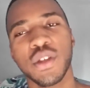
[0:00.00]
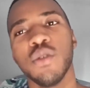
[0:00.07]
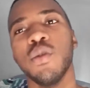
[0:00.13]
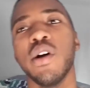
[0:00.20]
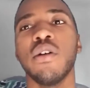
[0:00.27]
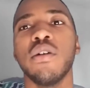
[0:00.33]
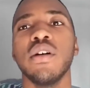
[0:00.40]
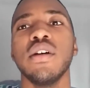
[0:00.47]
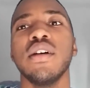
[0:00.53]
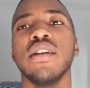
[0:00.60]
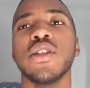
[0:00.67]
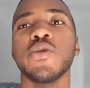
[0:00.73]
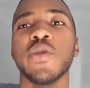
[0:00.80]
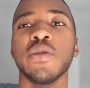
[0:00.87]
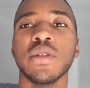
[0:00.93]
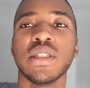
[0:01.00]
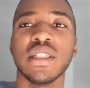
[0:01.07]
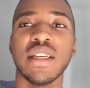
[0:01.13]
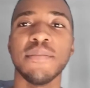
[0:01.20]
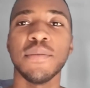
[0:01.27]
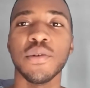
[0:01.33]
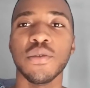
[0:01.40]
Well, it's real
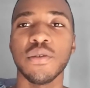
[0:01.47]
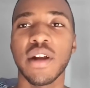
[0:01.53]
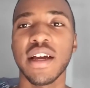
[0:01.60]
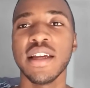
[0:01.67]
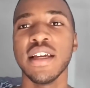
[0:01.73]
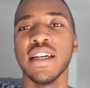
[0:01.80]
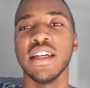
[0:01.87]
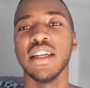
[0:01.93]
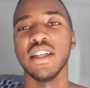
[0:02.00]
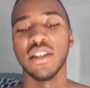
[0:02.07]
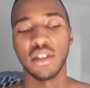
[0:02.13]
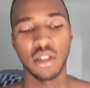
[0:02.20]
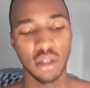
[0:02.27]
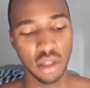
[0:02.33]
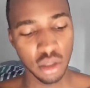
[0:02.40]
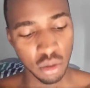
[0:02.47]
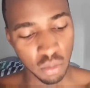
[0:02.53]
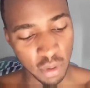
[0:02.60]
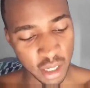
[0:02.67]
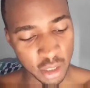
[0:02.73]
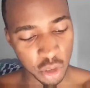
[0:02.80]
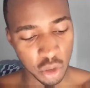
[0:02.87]
simple, right? You
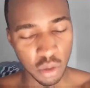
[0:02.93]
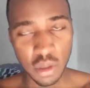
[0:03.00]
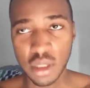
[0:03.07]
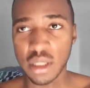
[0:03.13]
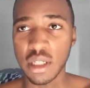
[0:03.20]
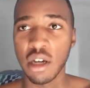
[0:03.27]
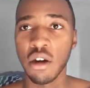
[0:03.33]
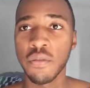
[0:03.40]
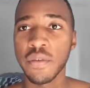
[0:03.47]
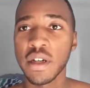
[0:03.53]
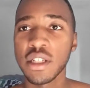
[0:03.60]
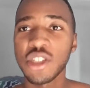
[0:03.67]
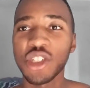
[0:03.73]
write yourself a